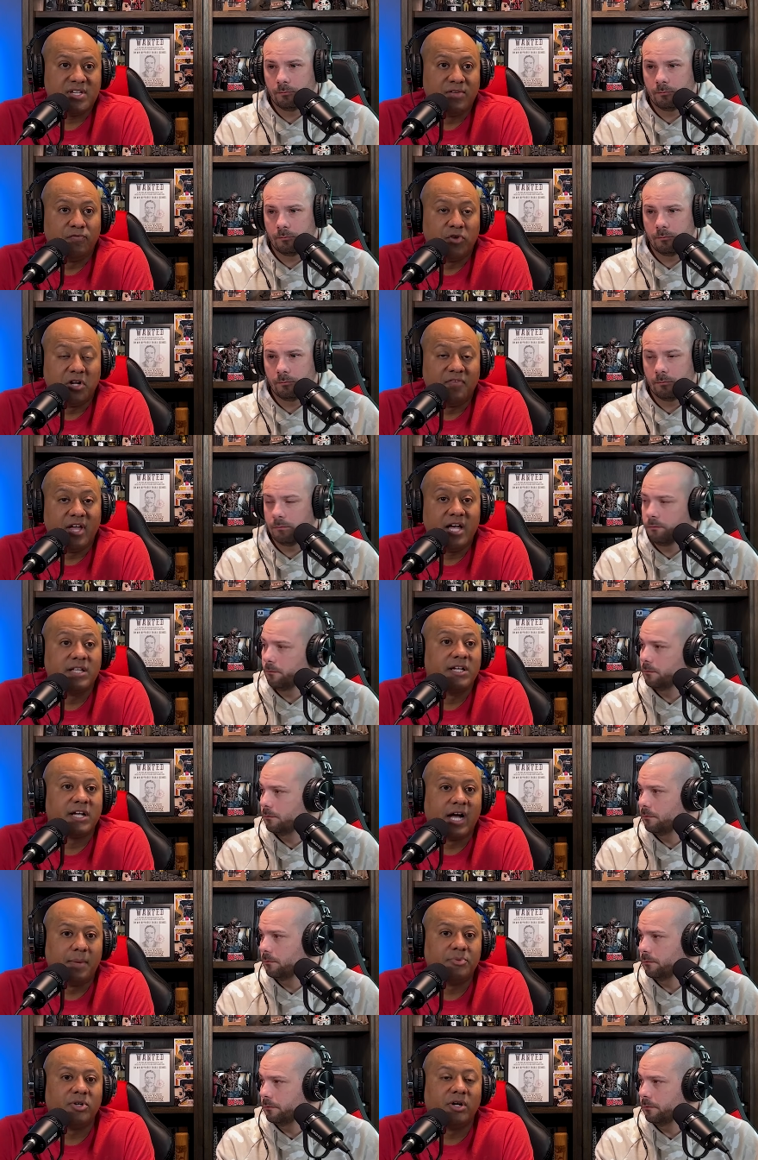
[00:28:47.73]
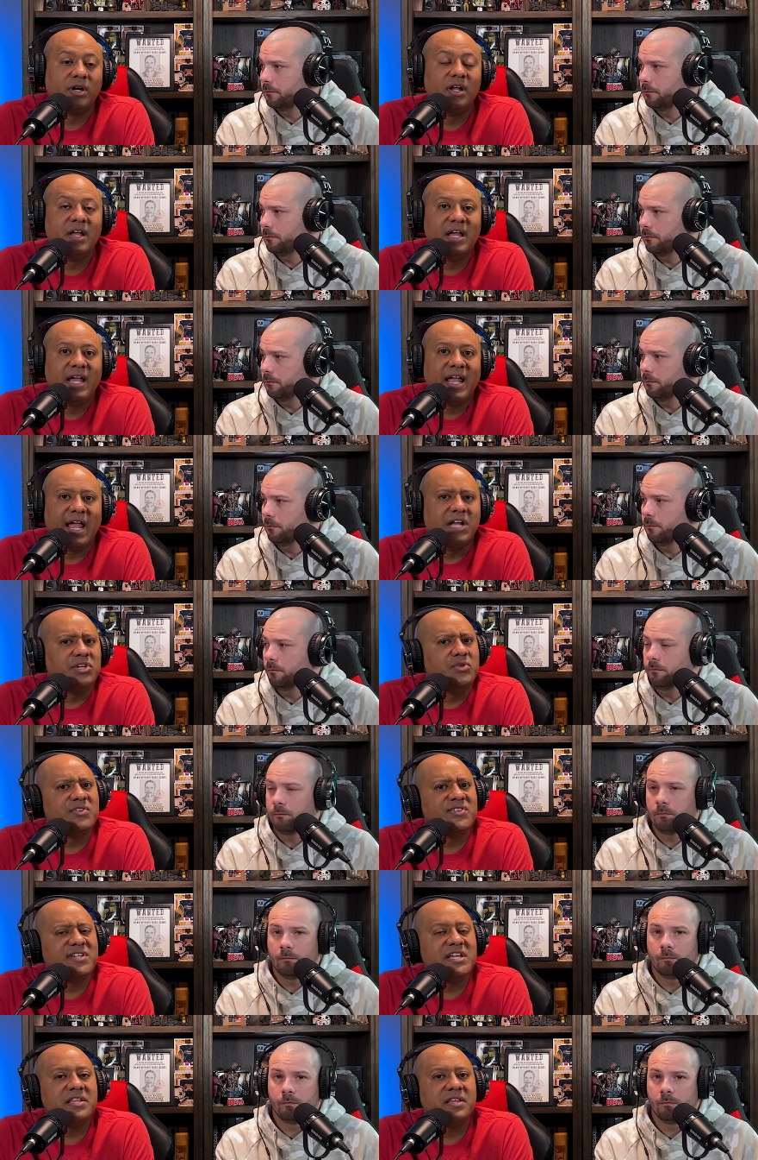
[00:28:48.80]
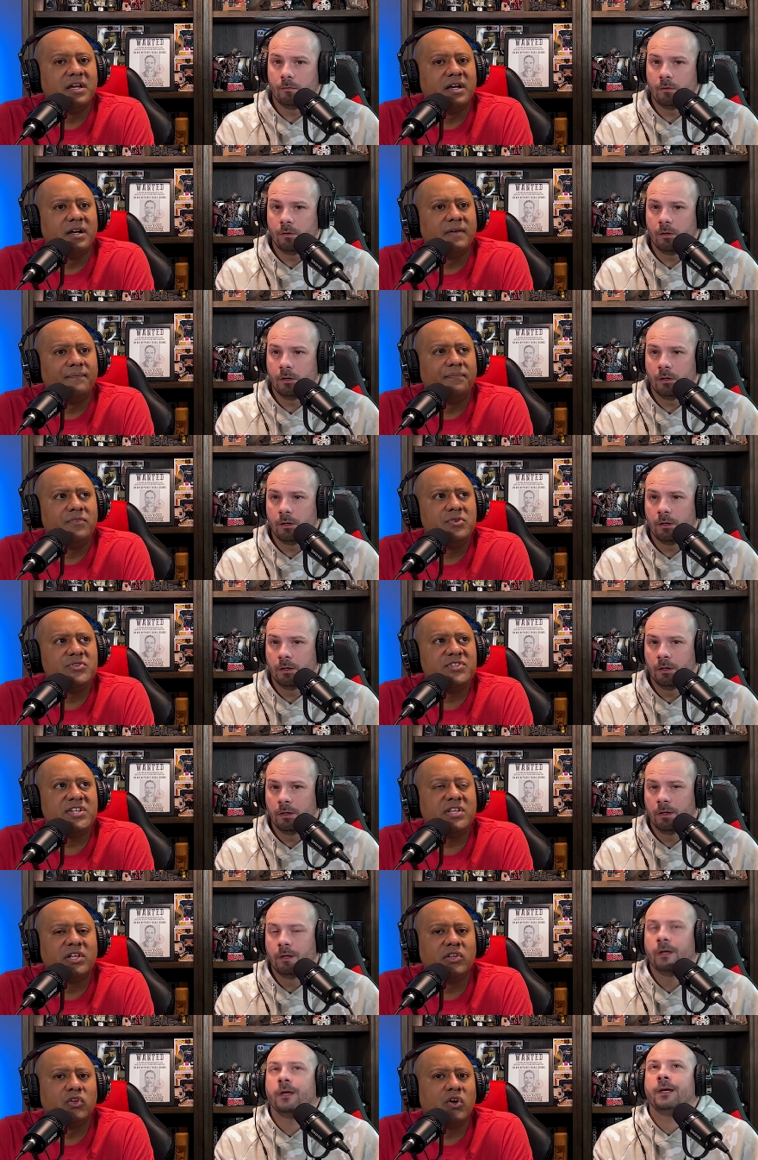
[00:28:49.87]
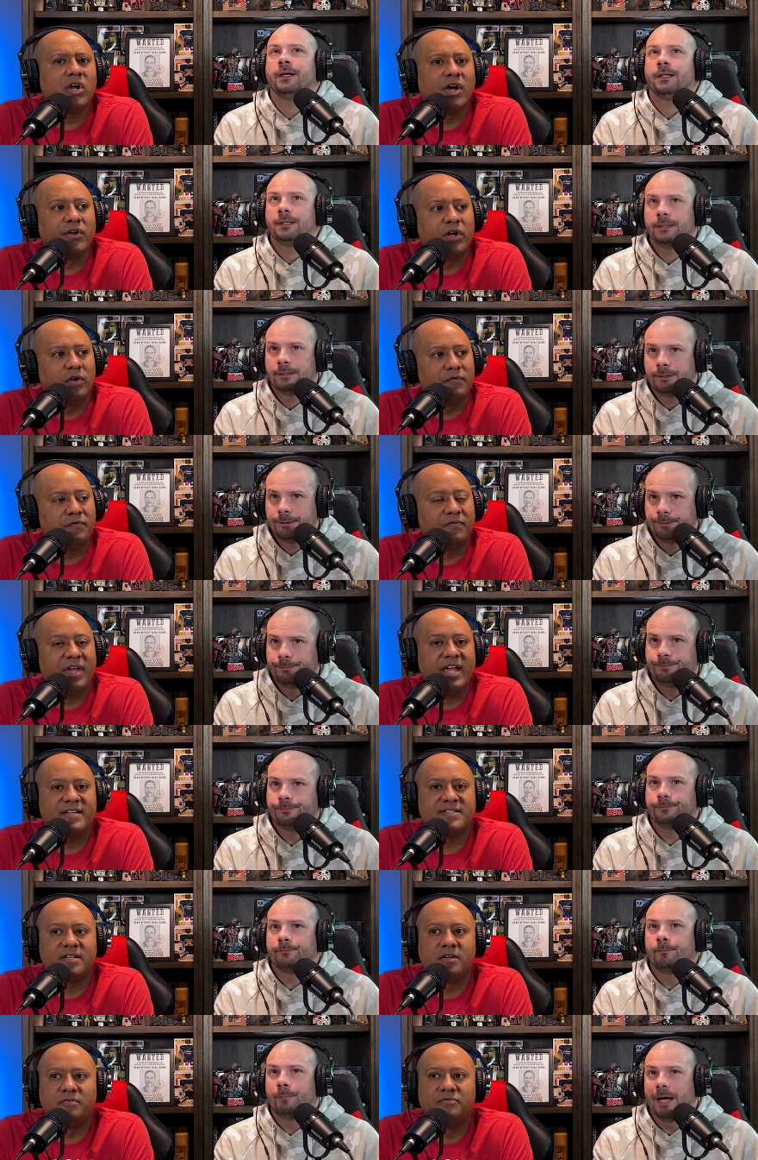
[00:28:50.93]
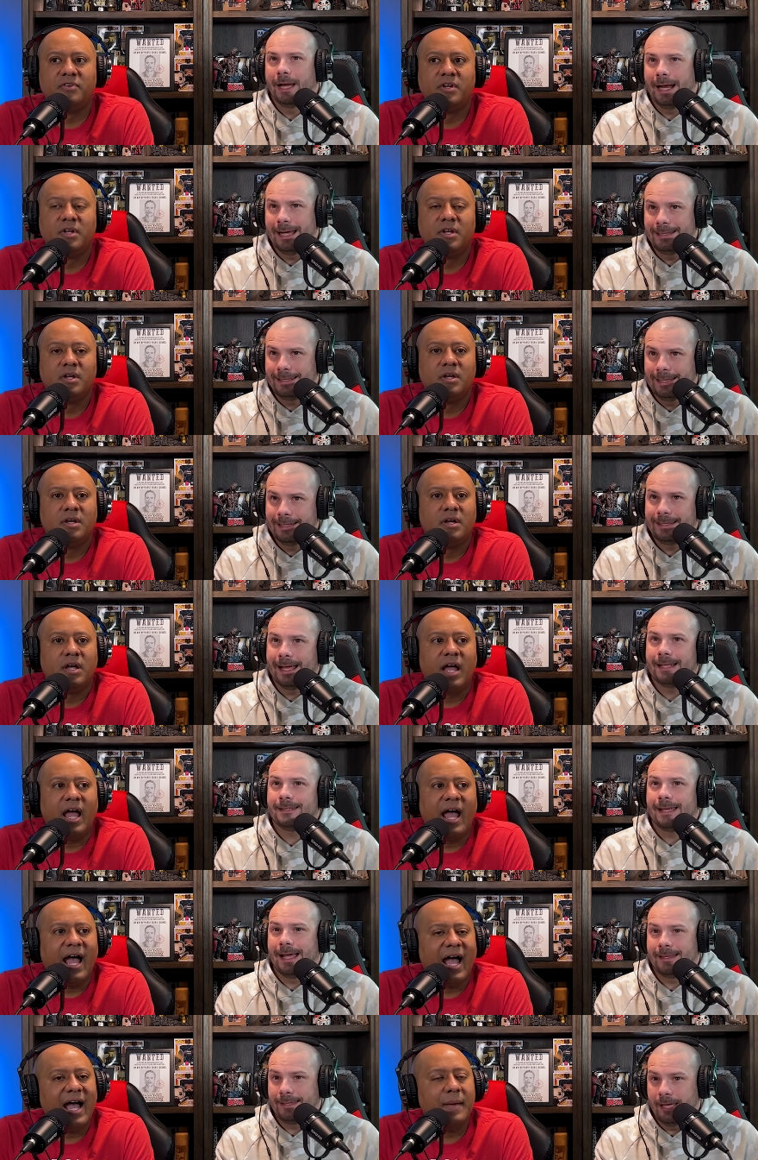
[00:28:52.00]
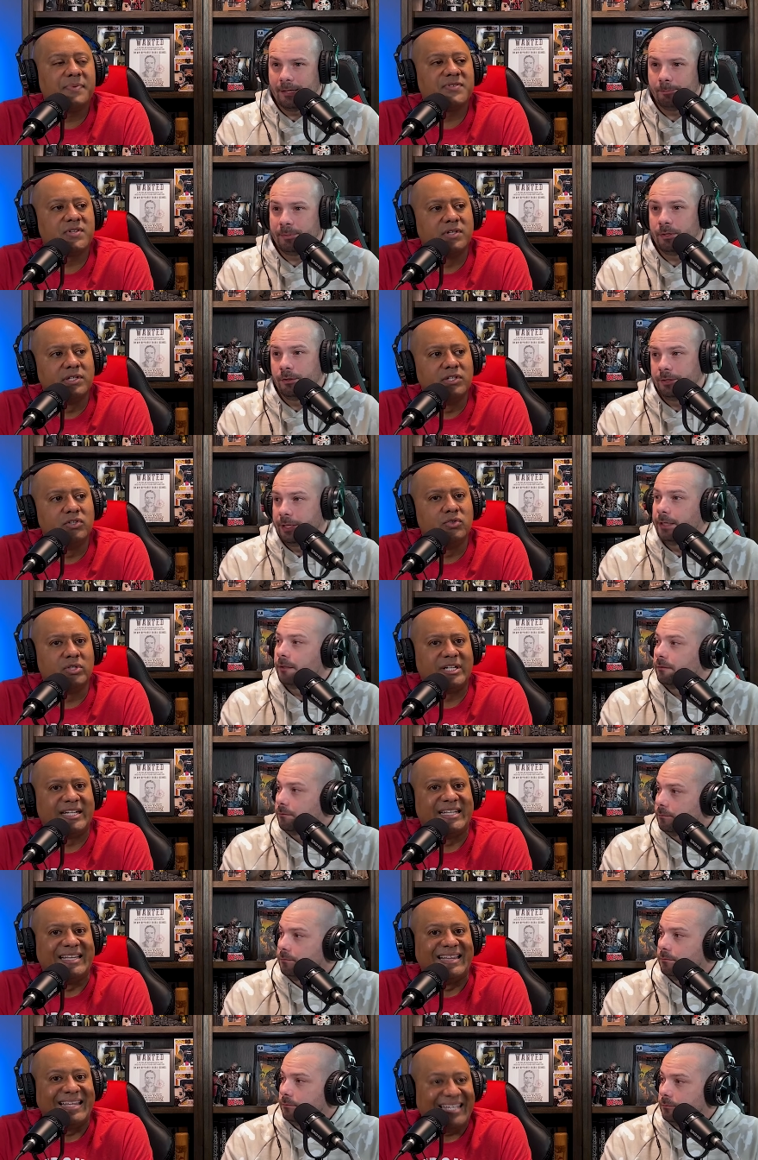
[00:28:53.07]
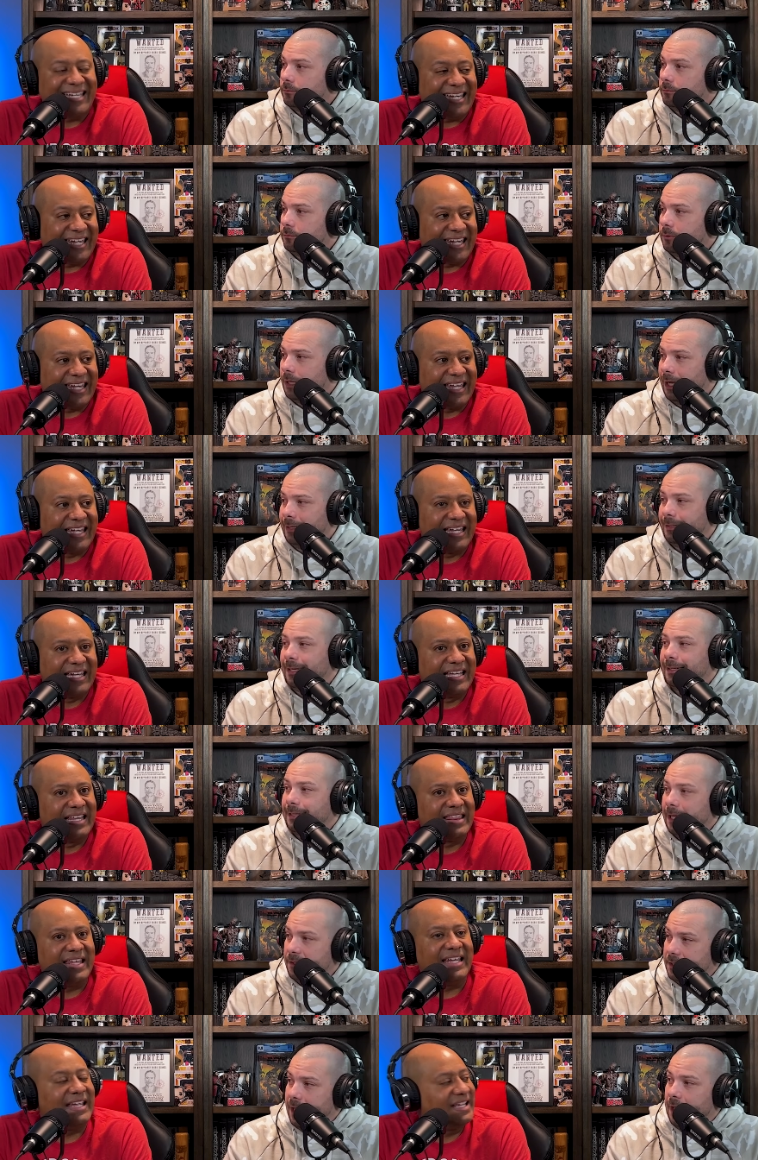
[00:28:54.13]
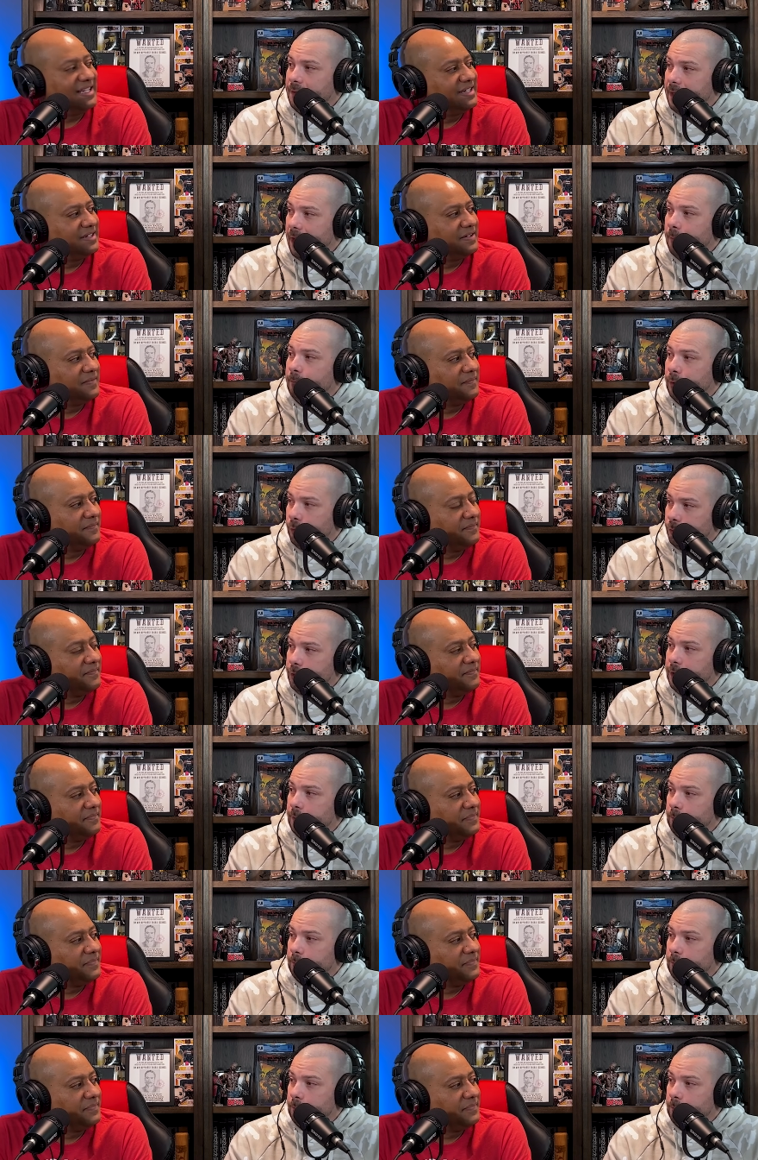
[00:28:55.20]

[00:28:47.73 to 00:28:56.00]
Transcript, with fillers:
Speaker 1: in front of a helicopter, and you see the you see the look on her face of. But I think that's at absolute
Speaker 2: that glee. I think that's think, at that building